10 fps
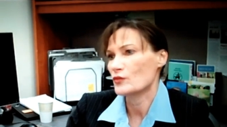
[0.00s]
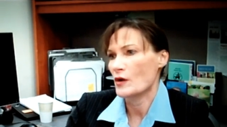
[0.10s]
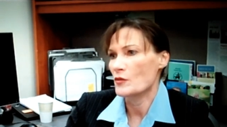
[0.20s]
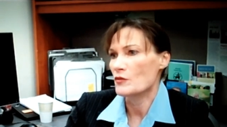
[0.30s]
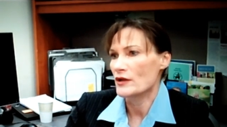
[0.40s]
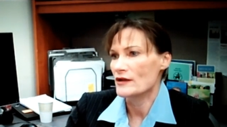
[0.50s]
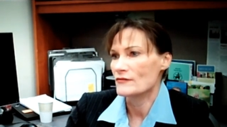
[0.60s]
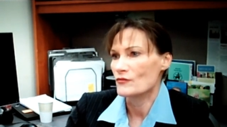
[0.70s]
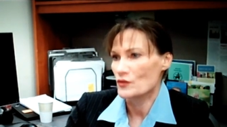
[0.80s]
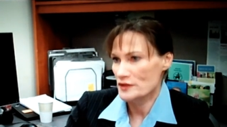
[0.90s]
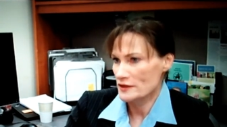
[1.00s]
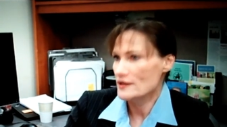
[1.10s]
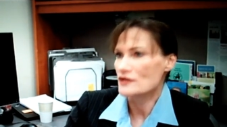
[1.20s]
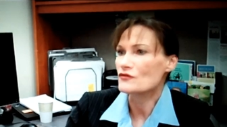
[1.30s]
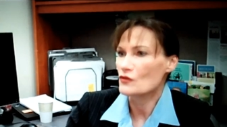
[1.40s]
probably more
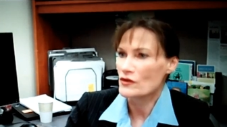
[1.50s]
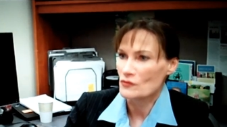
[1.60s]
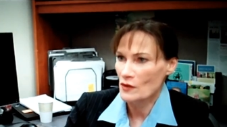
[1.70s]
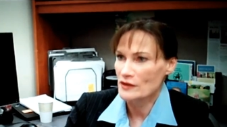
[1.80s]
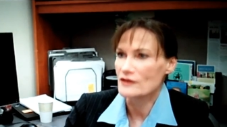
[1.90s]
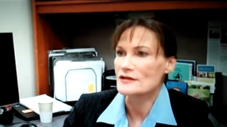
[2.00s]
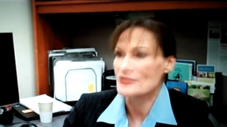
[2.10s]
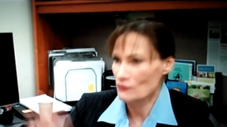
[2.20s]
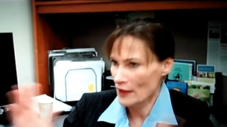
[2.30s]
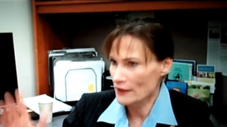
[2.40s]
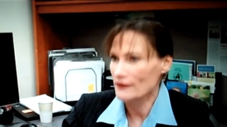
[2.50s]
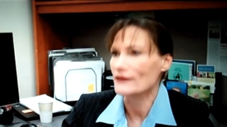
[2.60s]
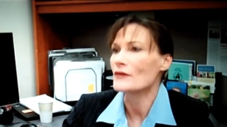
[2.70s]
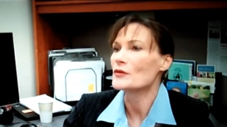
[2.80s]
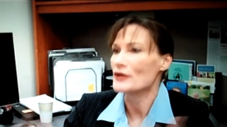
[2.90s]
successful than one that's erratic
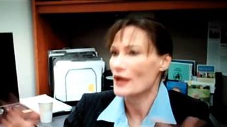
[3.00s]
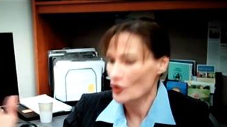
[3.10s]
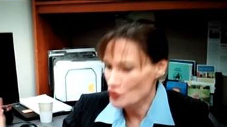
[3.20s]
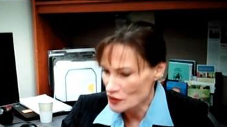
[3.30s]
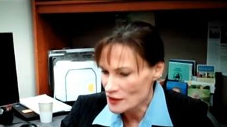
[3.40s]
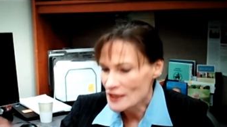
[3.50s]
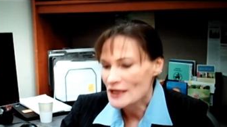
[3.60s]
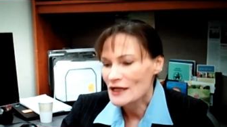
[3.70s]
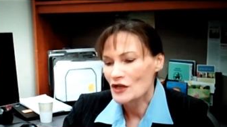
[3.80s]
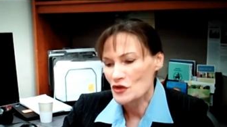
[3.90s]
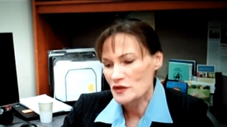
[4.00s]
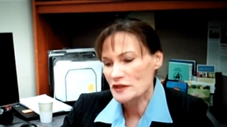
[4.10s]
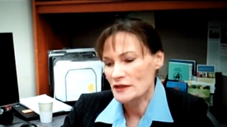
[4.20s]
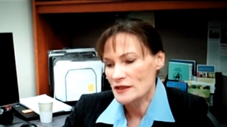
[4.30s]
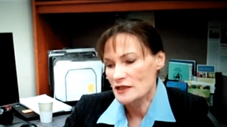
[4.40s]
and up and down and, and those
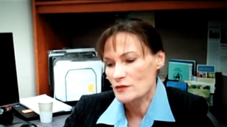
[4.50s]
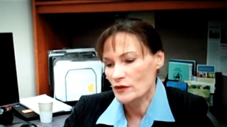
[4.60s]
kind of things.